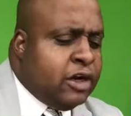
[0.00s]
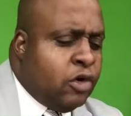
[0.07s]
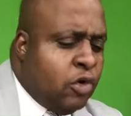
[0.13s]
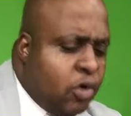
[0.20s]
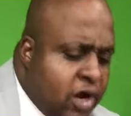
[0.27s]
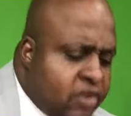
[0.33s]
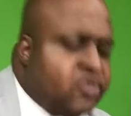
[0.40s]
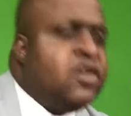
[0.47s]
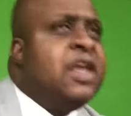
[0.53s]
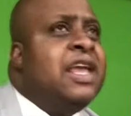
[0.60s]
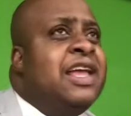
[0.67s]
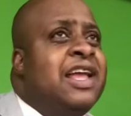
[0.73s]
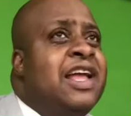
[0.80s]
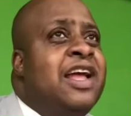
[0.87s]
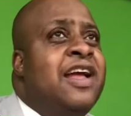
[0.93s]

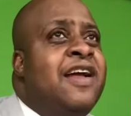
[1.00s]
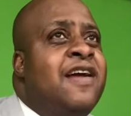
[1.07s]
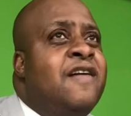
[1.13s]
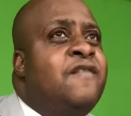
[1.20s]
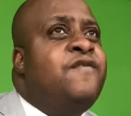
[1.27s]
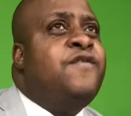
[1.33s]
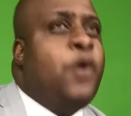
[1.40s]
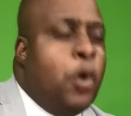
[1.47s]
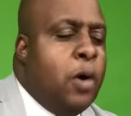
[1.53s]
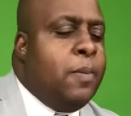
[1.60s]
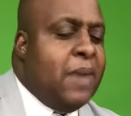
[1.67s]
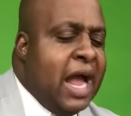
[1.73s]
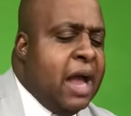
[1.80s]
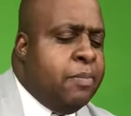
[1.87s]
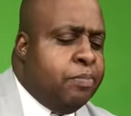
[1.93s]
crushing for
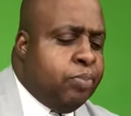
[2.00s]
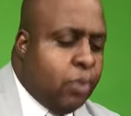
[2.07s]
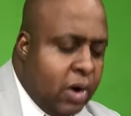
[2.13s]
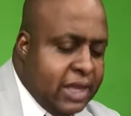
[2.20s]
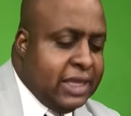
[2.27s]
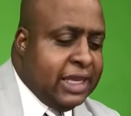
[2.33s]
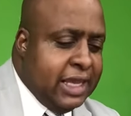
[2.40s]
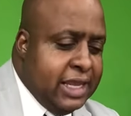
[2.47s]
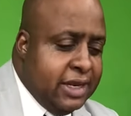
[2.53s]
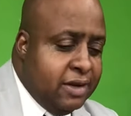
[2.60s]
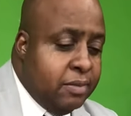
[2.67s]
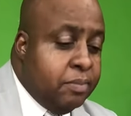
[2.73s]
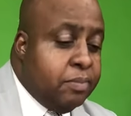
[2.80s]
my breaking,